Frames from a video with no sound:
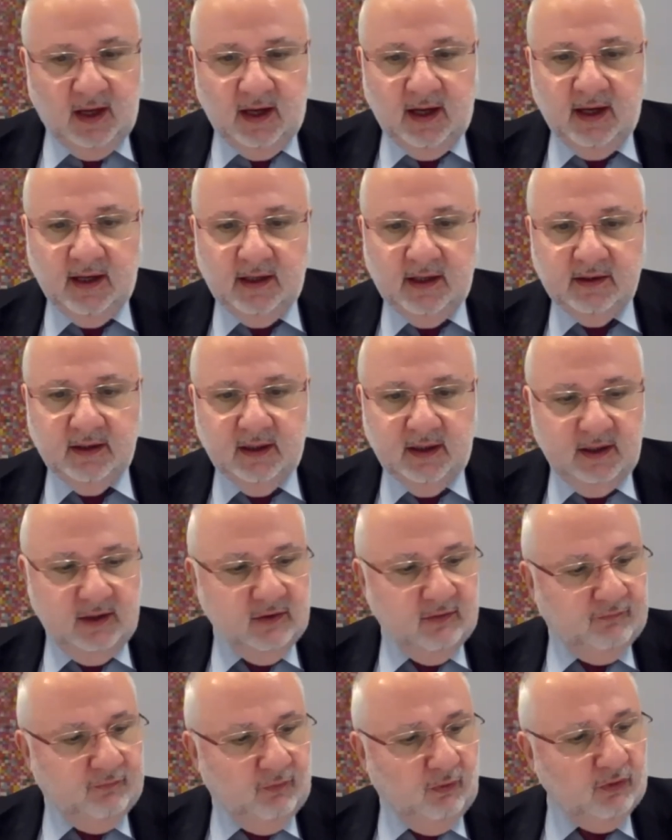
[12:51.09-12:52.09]
And
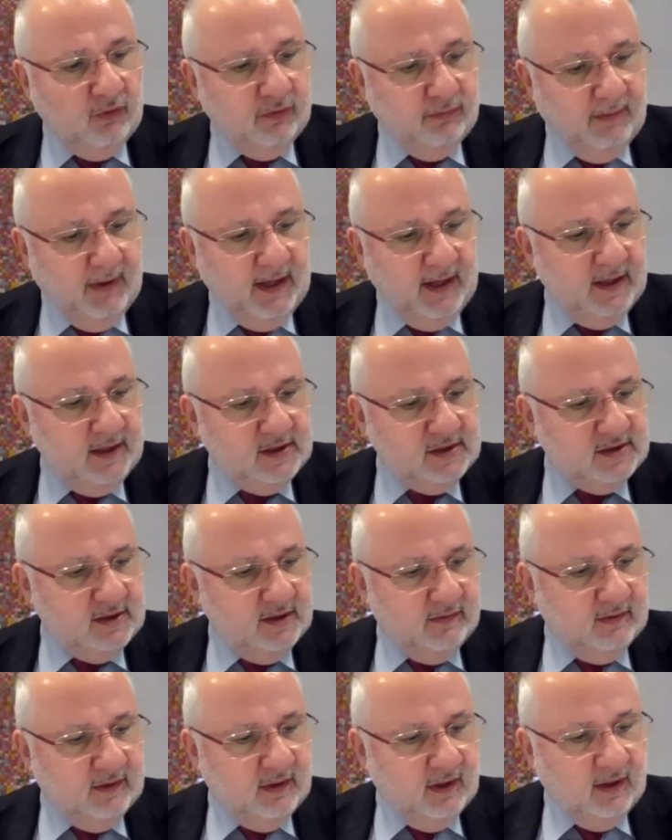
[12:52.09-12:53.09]
in the fourth place,
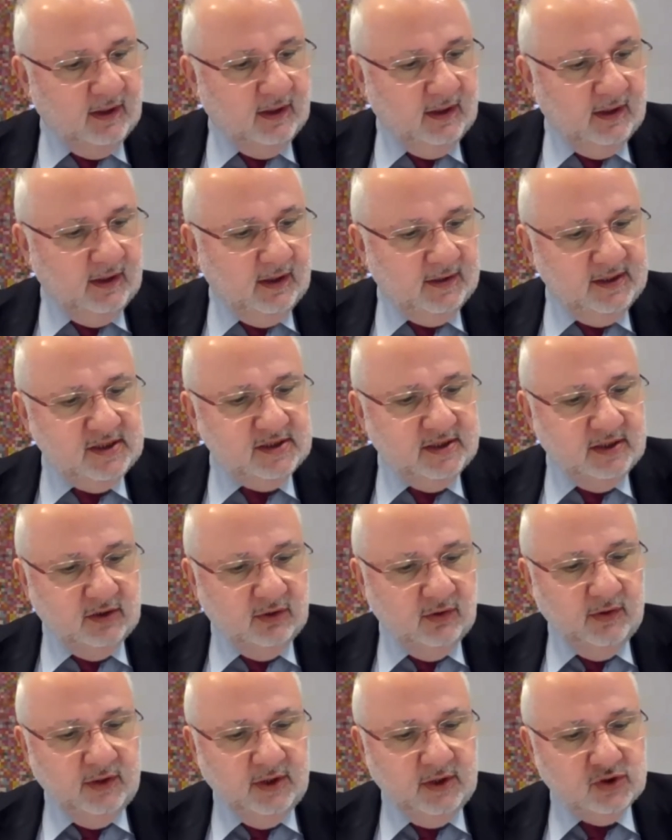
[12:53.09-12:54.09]
distant
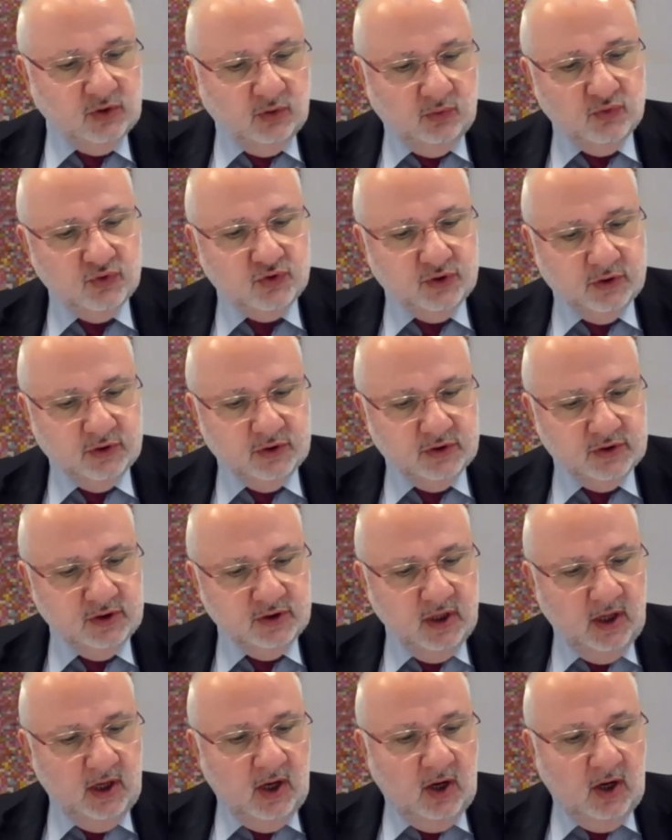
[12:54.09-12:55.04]
learning solutions